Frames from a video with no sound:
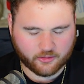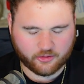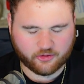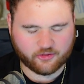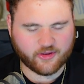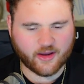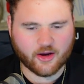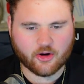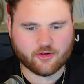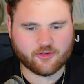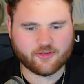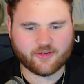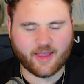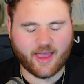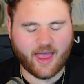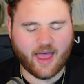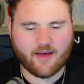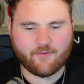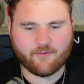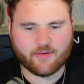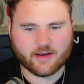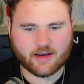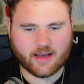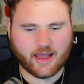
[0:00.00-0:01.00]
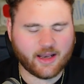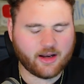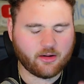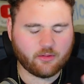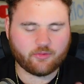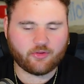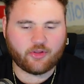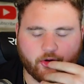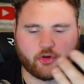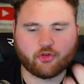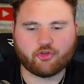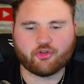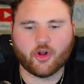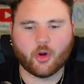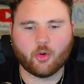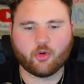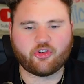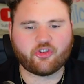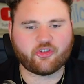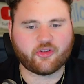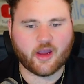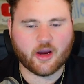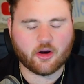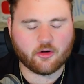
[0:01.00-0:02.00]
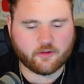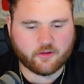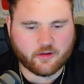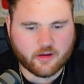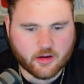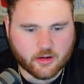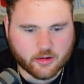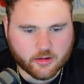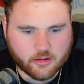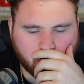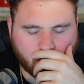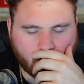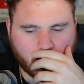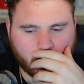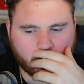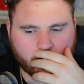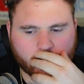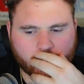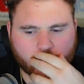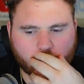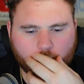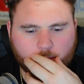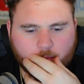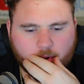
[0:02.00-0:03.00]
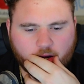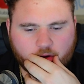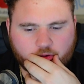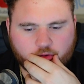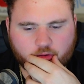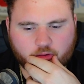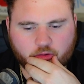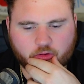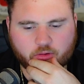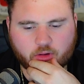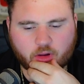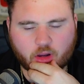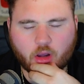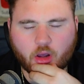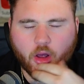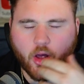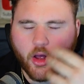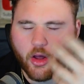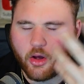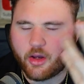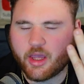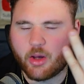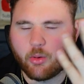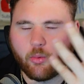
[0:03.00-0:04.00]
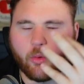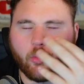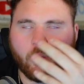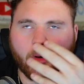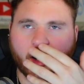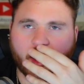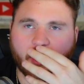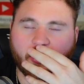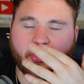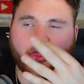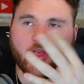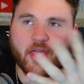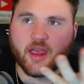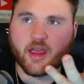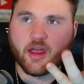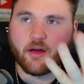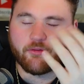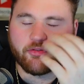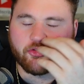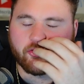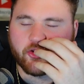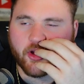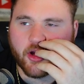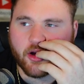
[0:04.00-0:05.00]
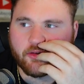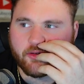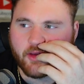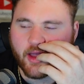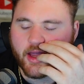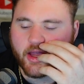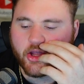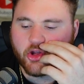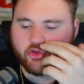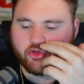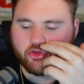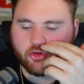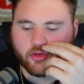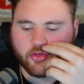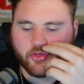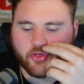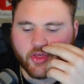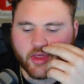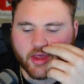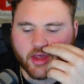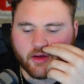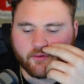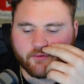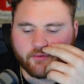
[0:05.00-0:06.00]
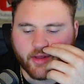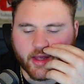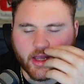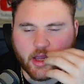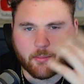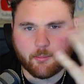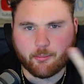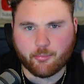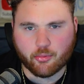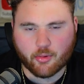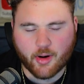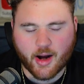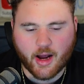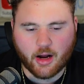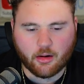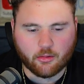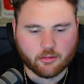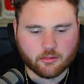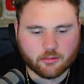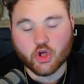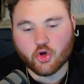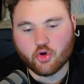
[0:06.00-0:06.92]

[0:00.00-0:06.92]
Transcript: The stairs to heaven? There's no stairs here. What color do you imagine Okay, well, when I think of stairs, I usually think of like brown.